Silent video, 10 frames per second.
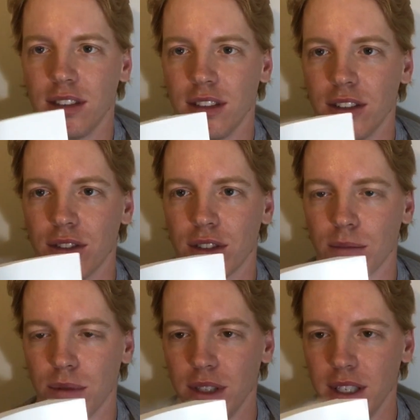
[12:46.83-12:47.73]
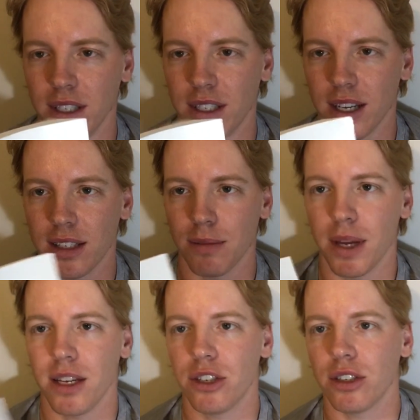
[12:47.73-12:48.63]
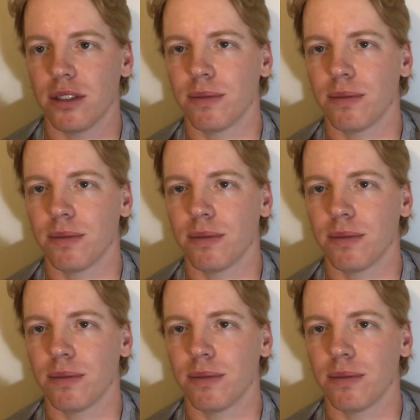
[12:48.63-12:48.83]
it's complete decimation.